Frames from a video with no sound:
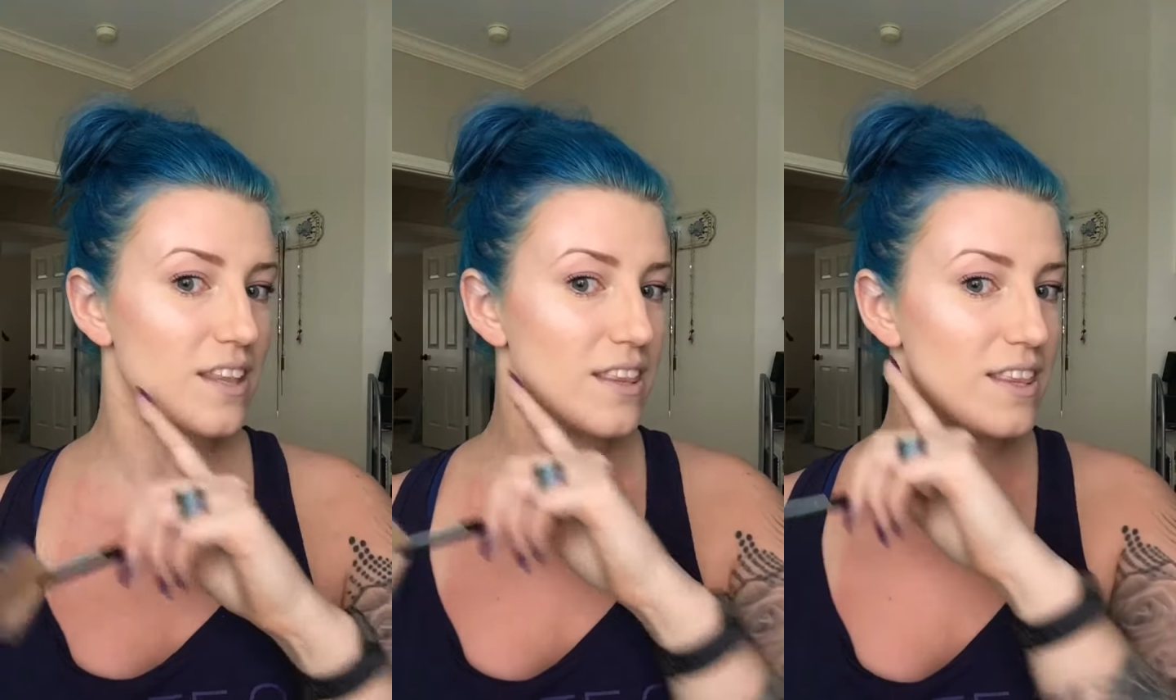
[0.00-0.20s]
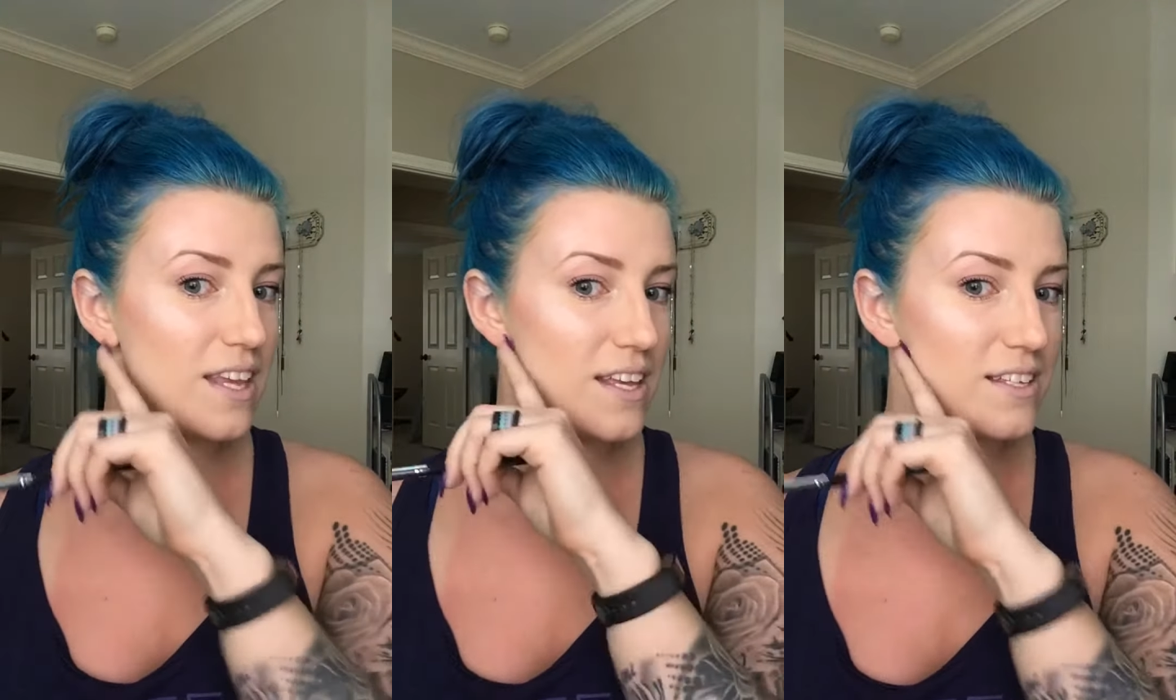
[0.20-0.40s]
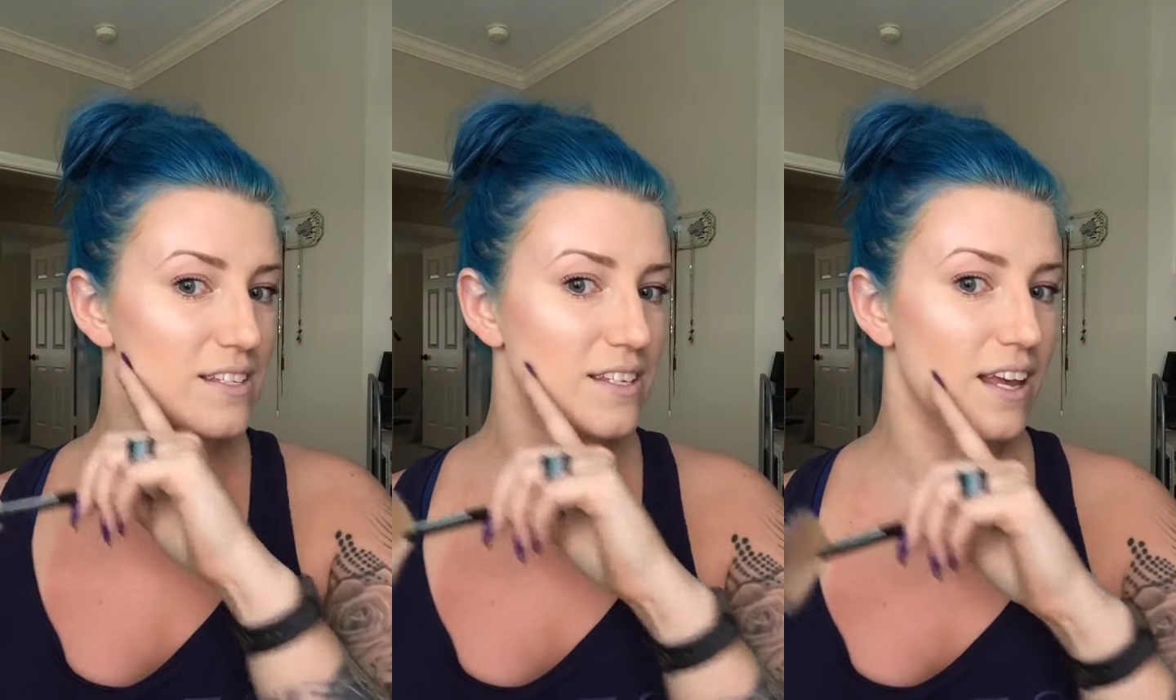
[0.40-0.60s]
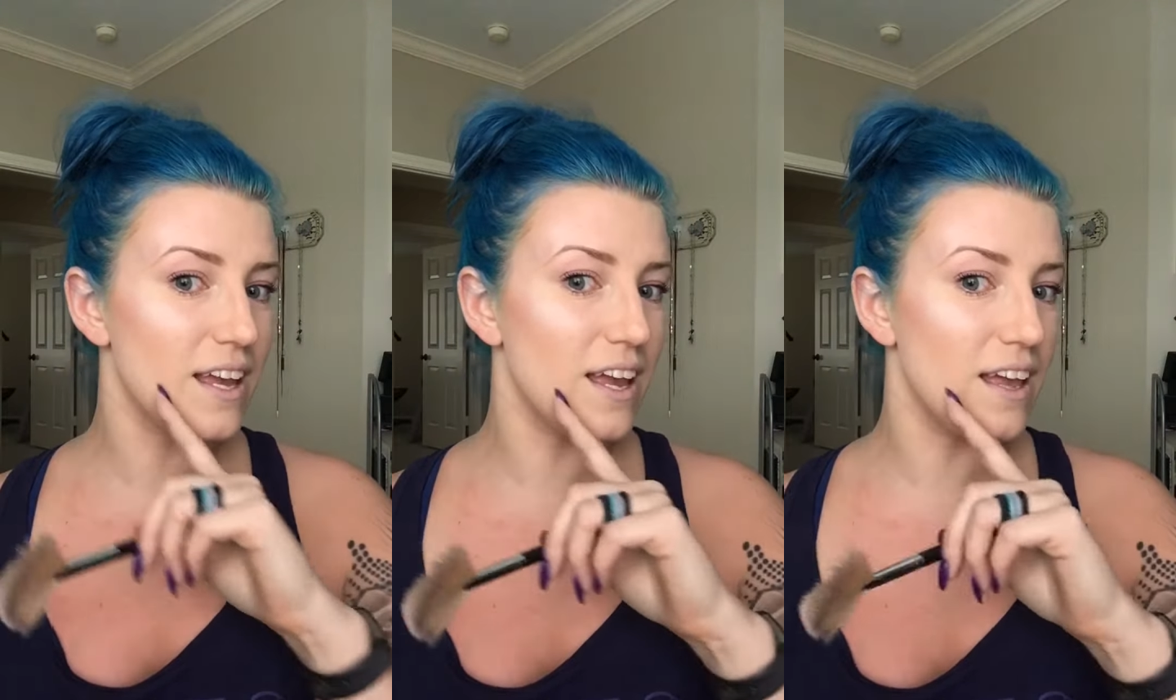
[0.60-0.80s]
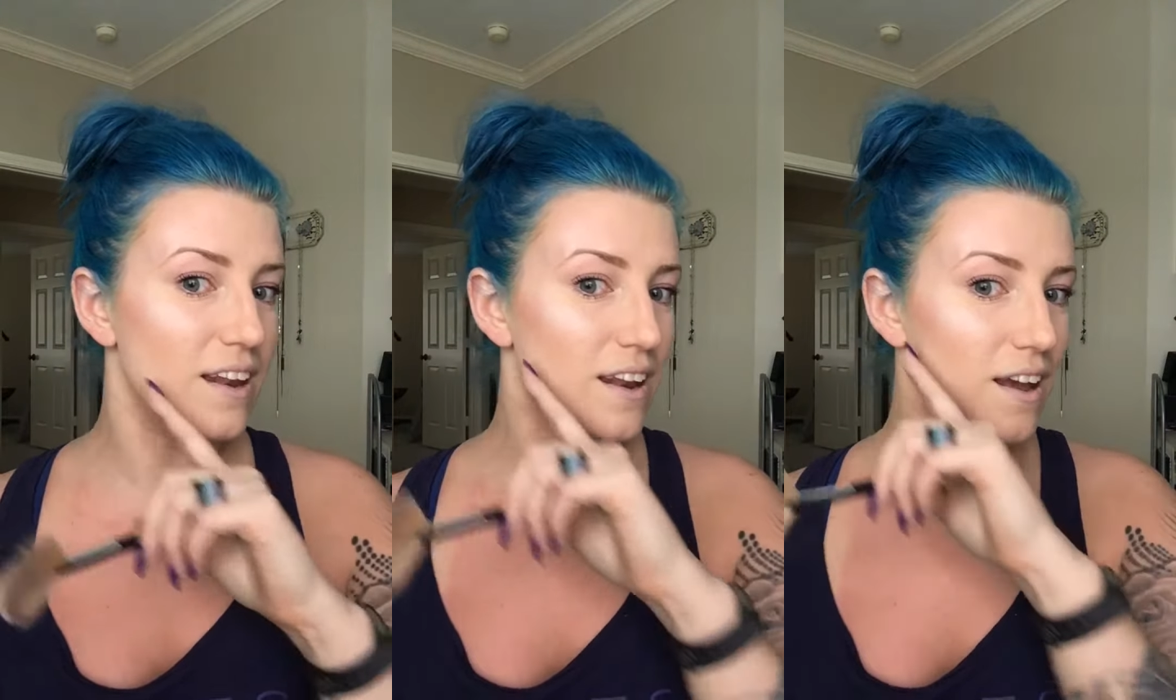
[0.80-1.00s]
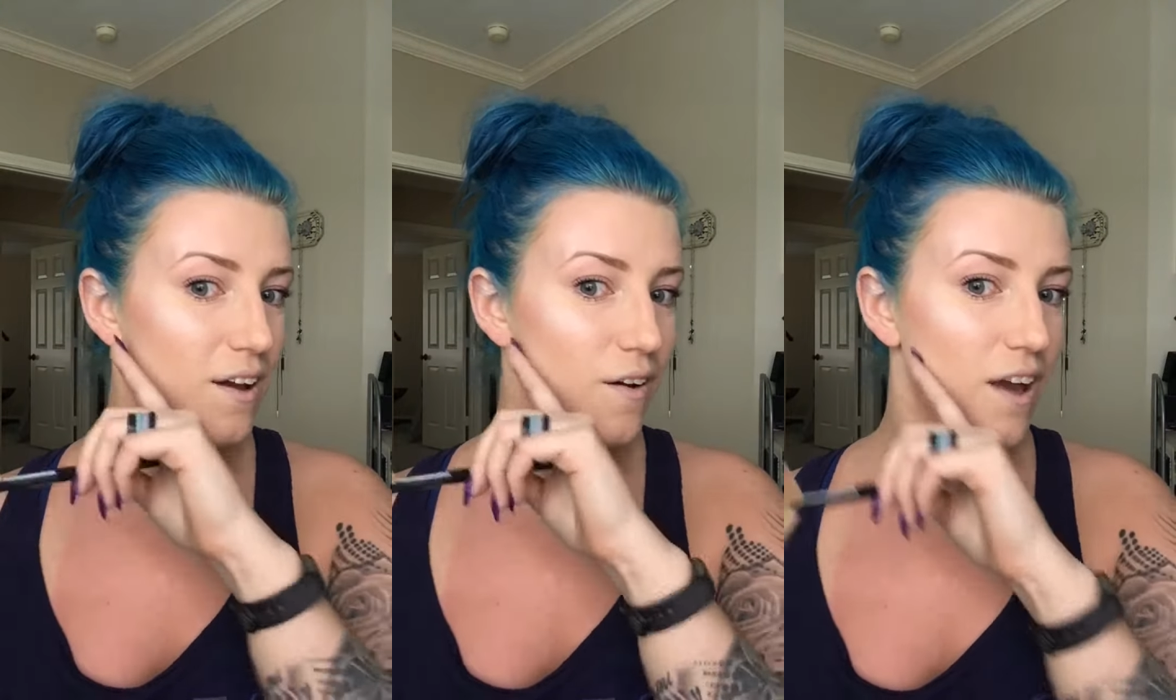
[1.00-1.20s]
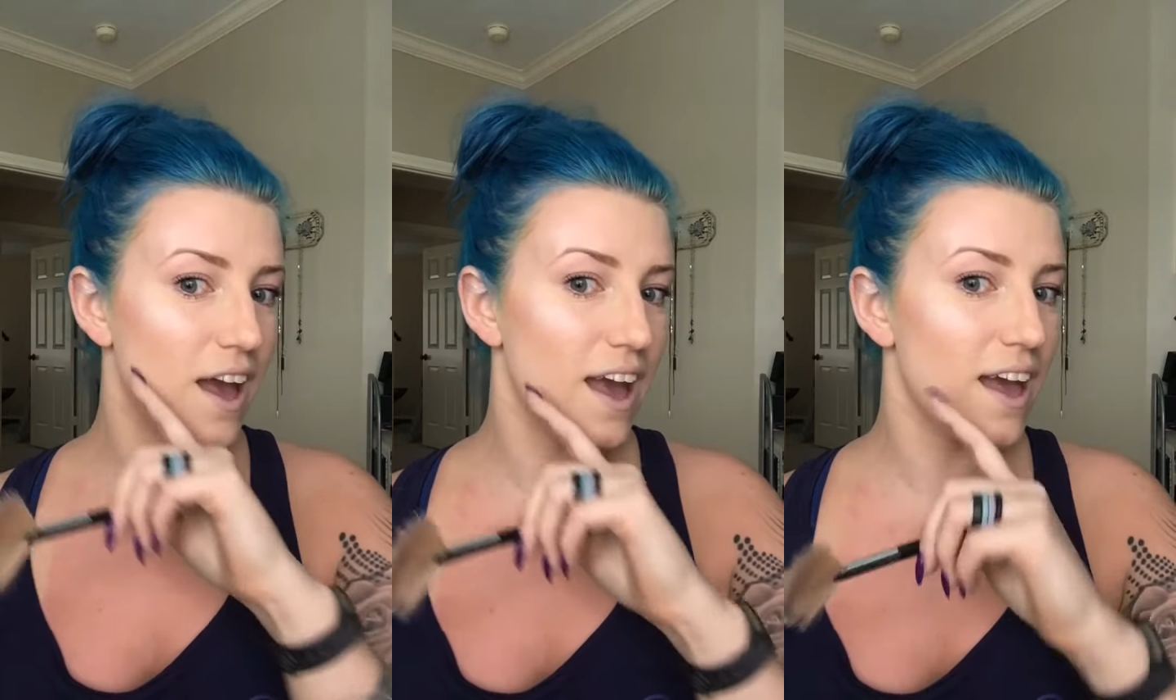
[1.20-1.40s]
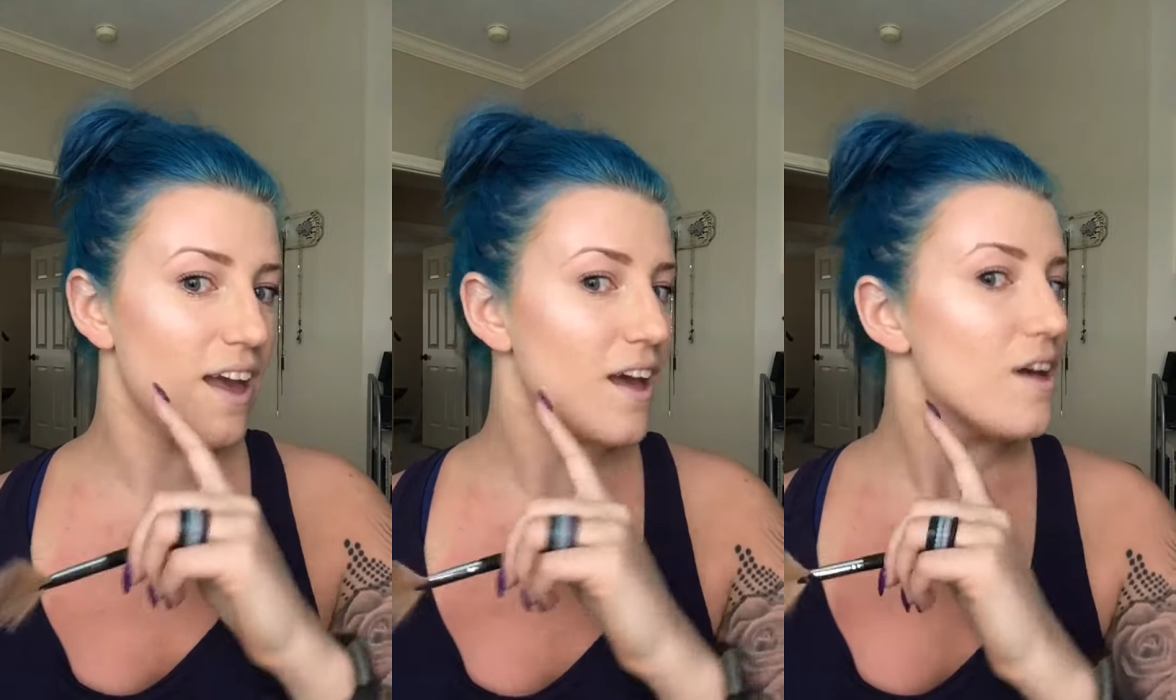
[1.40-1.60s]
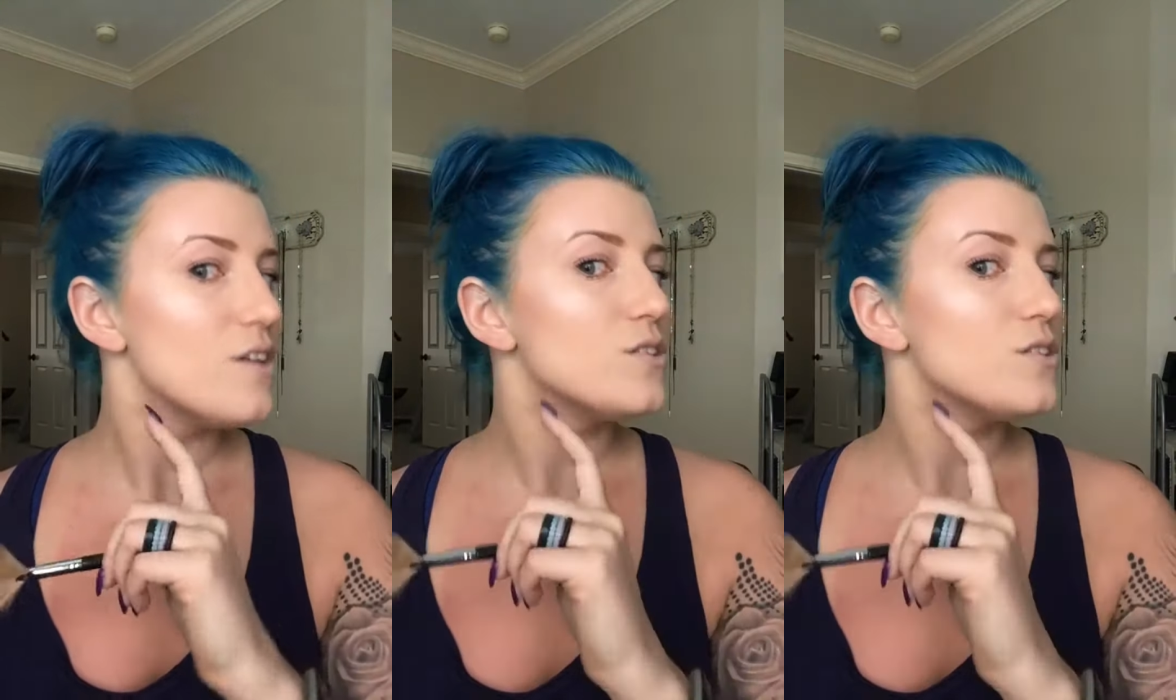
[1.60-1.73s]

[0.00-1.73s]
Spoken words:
this in, okay?